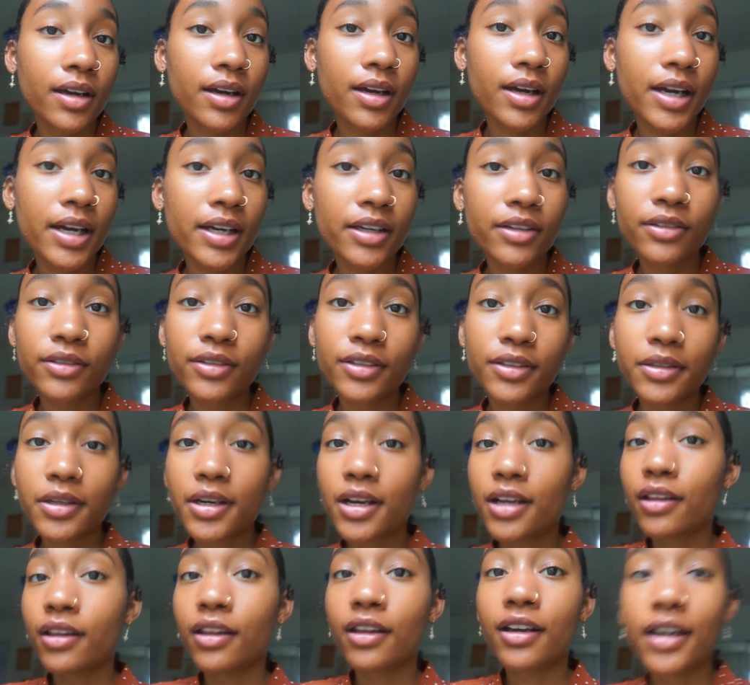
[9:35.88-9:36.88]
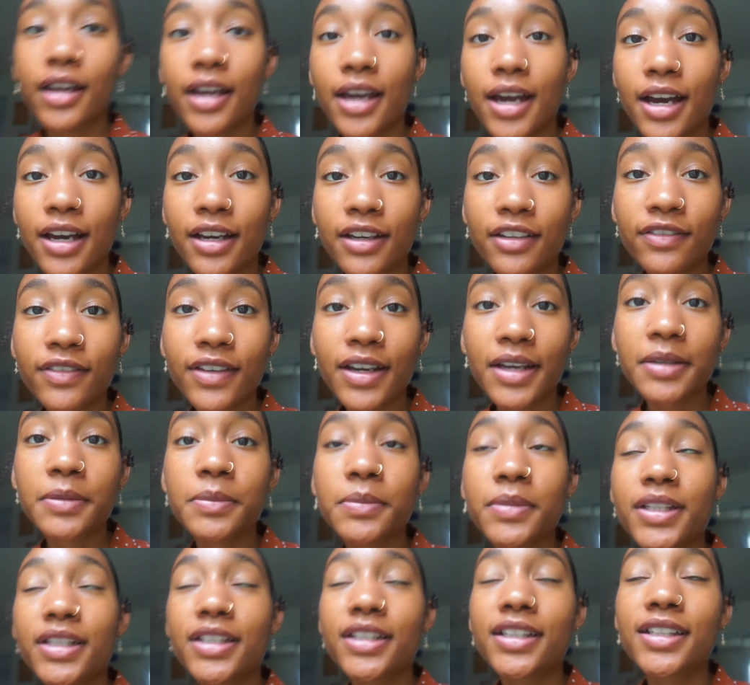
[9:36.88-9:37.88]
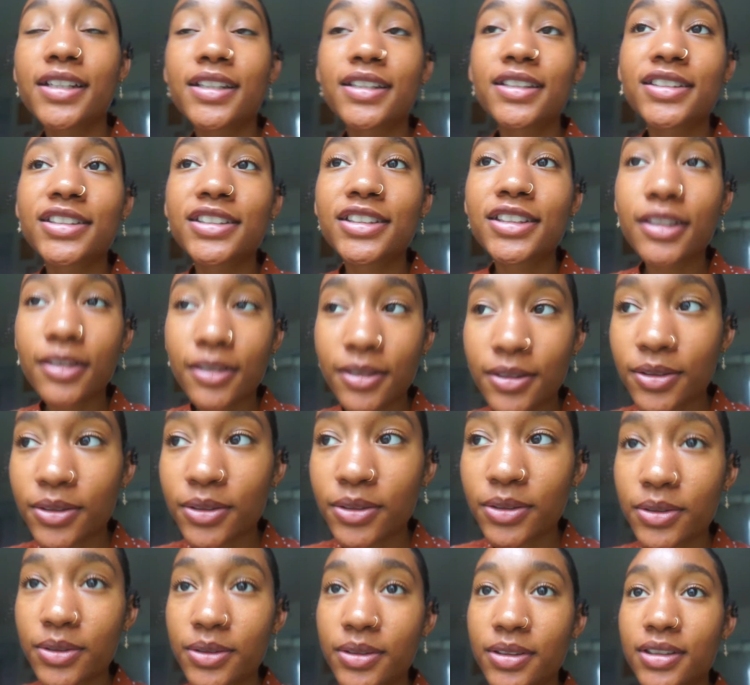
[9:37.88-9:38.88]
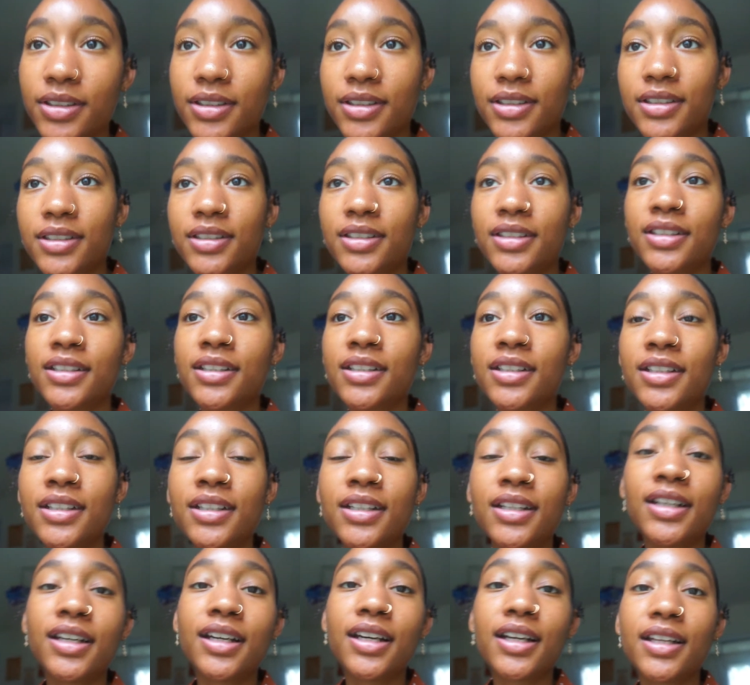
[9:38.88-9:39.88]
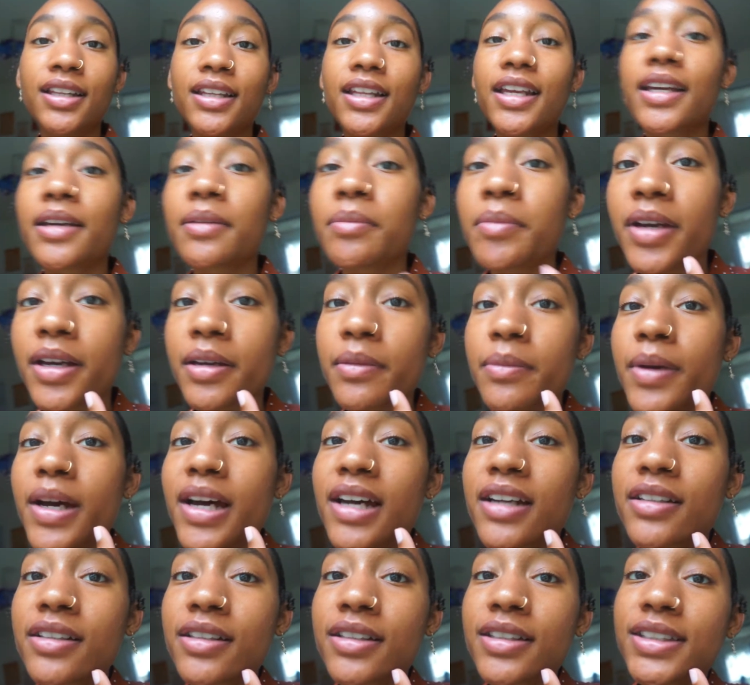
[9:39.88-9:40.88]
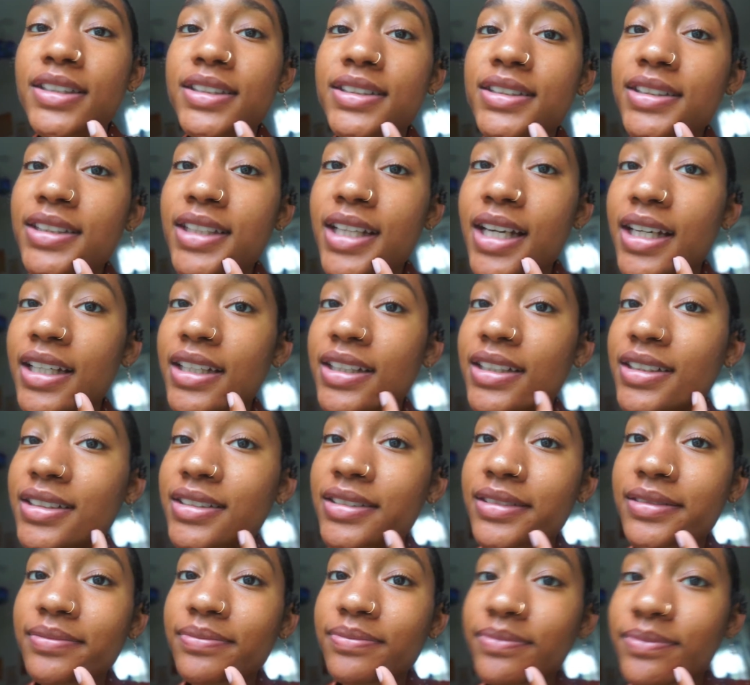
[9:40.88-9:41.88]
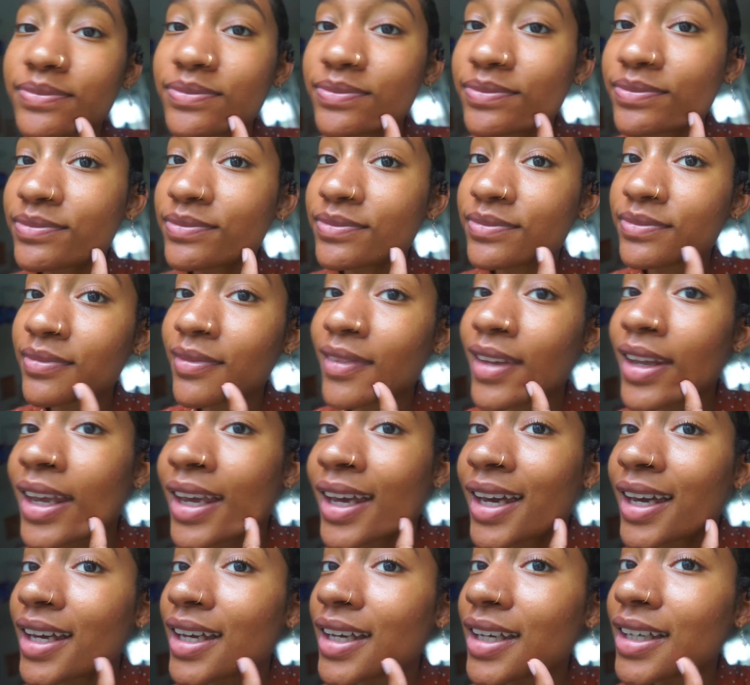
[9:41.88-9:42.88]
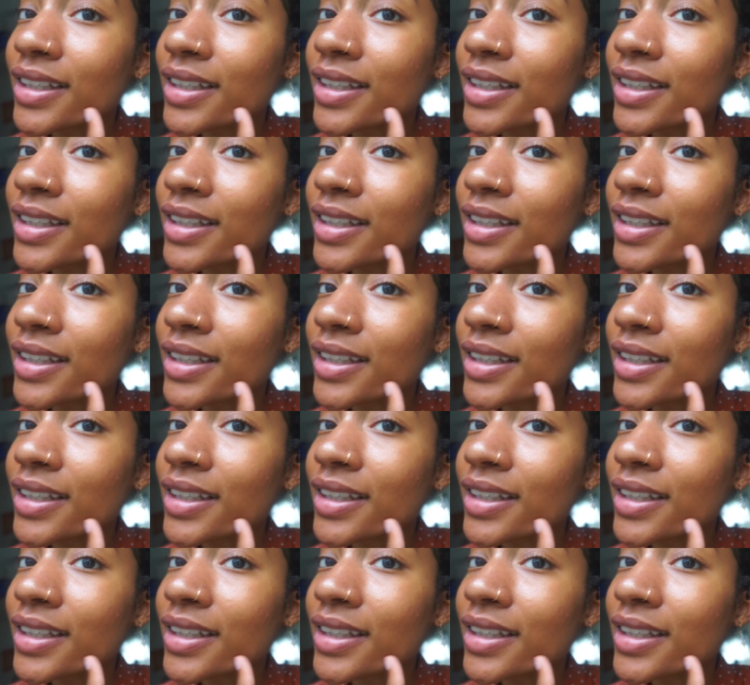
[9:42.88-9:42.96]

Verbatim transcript: I don't know how long I have. I'm like, so, like my battery is kind of